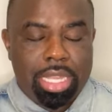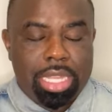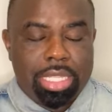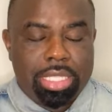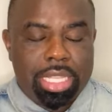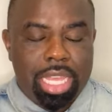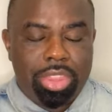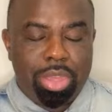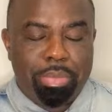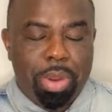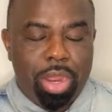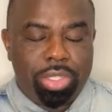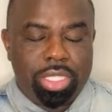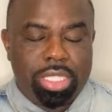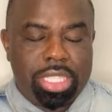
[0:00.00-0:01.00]
Southern
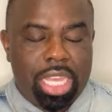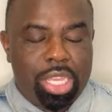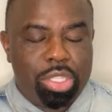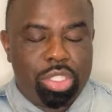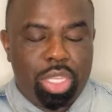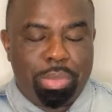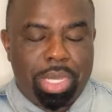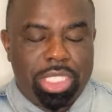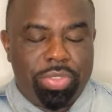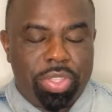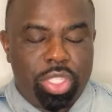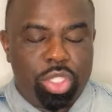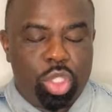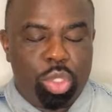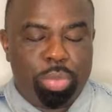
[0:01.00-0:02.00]
Purchase, thank you so much for
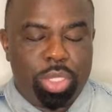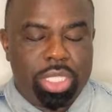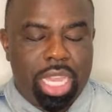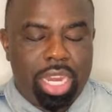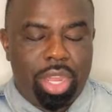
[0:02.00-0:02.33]
the super chat.